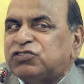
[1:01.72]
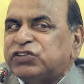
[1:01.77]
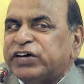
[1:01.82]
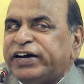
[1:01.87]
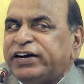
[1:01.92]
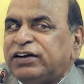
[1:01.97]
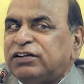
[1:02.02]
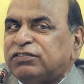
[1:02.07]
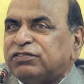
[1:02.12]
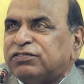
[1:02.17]

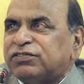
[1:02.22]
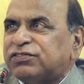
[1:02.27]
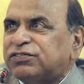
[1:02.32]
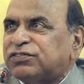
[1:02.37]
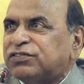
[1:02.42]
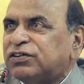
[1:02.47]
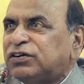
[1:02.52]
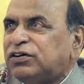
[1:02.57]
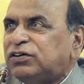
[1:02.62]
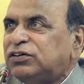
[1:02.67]

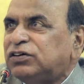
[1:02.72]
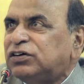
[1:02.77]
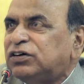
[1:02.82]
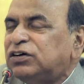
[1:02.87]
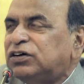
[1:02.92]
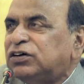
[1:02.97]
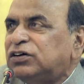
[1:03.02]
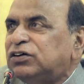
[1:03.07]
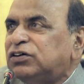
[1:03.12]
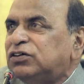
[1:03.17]
channels,
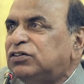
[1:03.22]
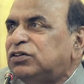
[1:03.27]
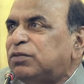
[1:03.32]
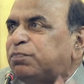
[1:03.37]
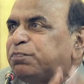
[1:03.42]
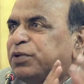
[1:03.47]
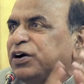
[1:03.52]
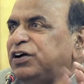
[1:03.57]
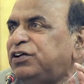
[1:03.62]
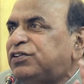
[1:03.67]
the
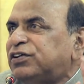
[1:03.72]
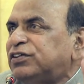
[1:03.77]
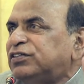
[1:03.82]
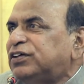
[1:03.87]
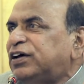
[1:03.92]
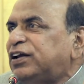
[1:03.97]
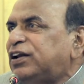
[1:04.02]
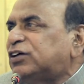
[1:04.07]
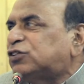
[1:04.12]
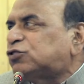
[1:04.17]
print and
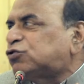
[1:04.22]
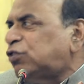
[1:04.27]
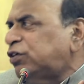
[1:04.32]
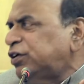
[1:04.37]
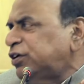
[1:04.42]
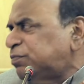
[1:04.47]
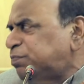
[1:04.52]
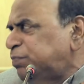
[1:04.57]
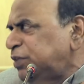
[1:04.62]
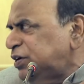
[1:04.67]
the
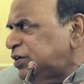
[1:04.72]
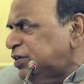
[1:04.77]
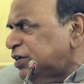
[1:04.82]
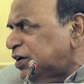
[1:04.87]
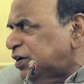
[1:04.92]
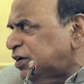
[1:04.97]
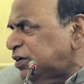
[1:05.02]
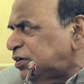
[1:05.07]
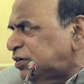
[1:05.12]
electronic media.